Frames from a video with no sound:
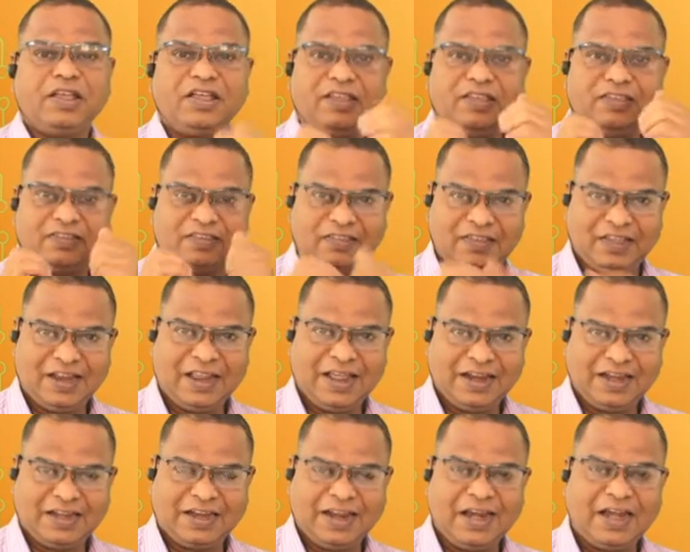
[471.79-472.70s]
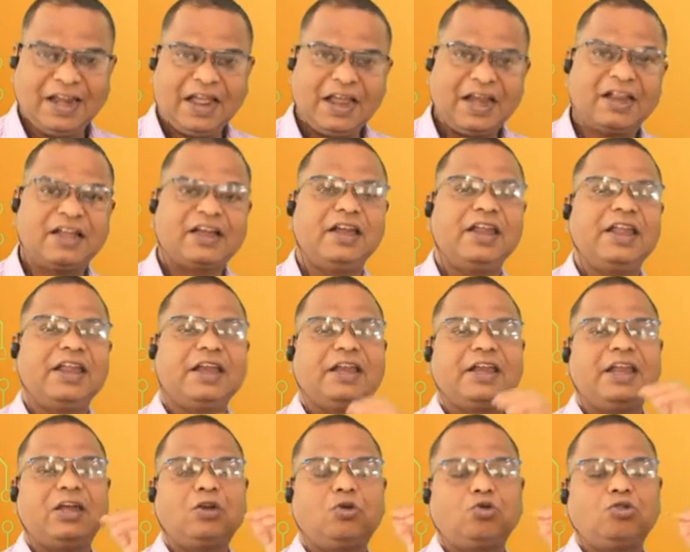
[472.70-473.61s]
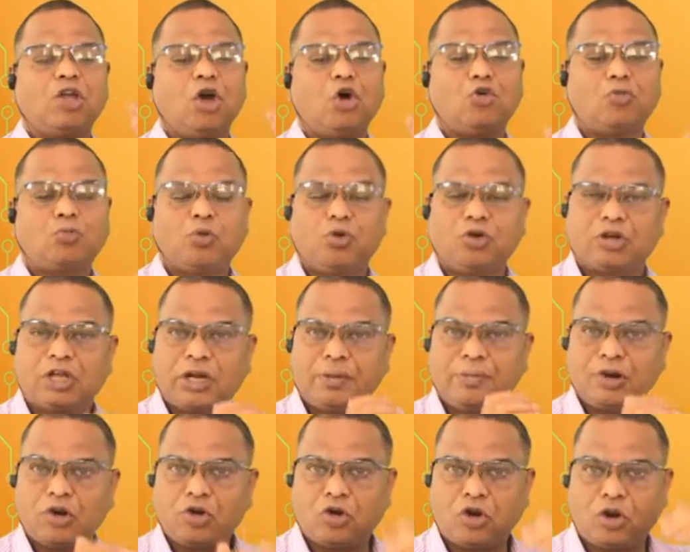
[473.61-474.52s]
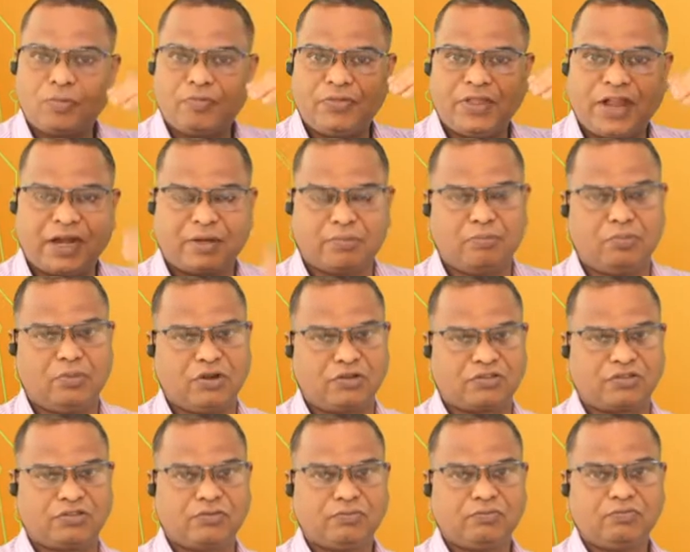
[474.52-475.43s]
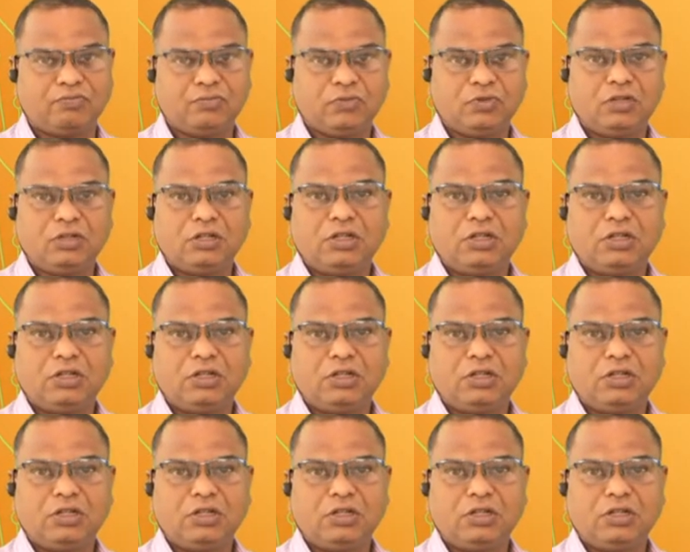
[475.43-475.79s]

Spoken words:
is selected and connected to the output terminal of that mux.